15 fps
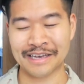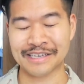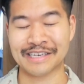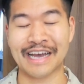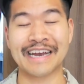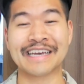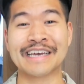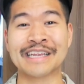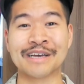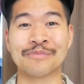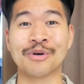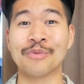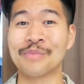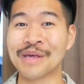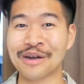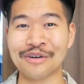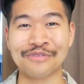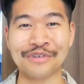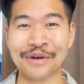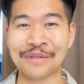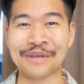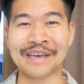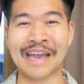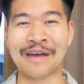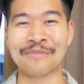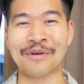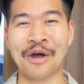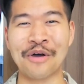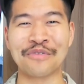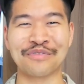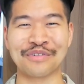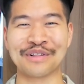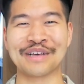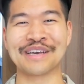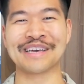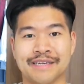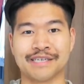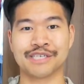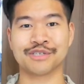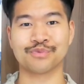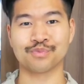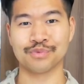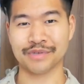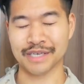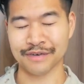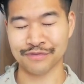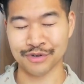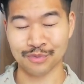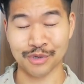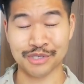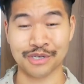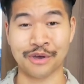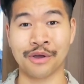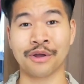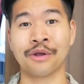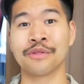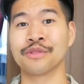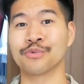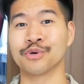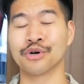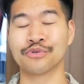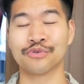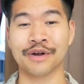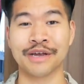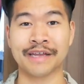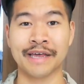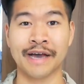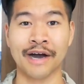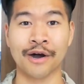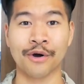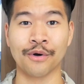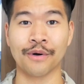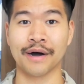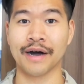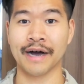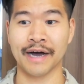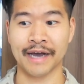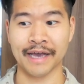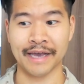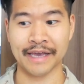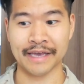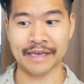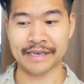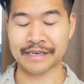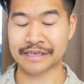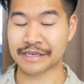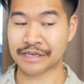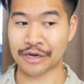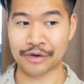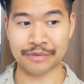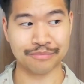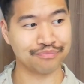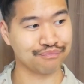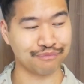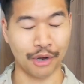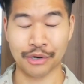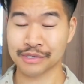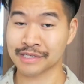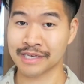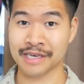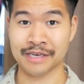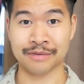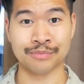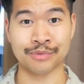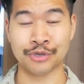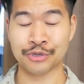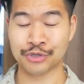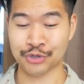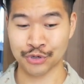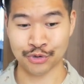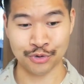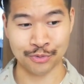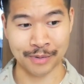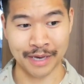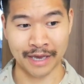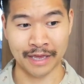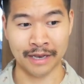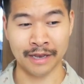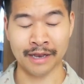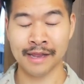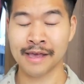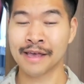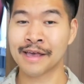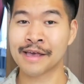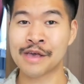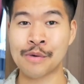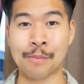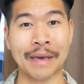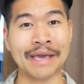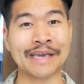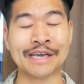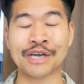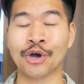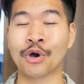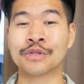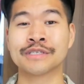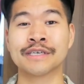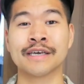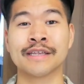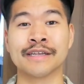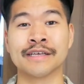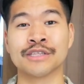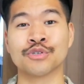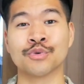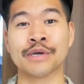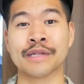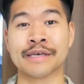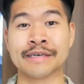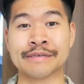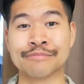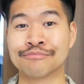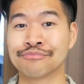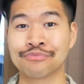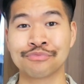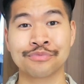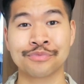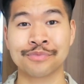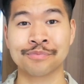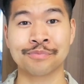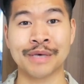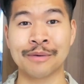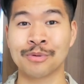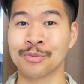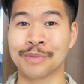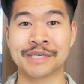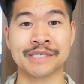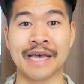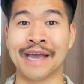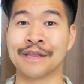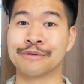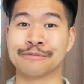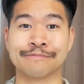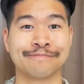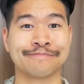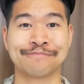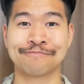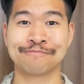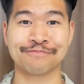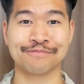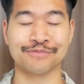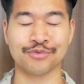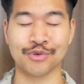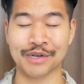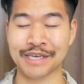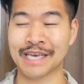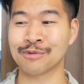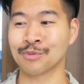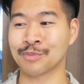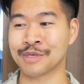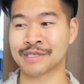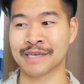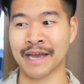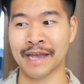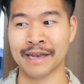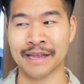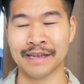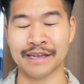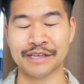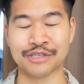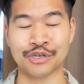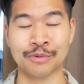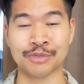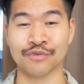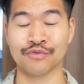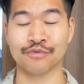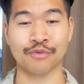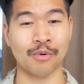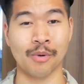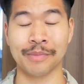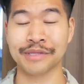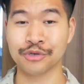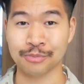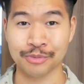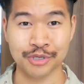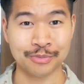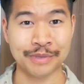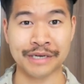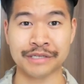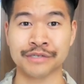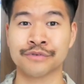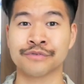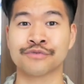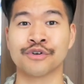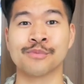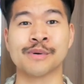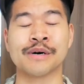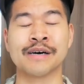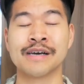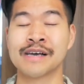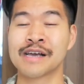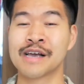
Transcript: kind of getting a bit better in front of the camera hopefully just given what's going on in the world right now i you know honestly youtube and making content it's really keeping me sane really keeping me sane in, in terms of from a mental perspective from a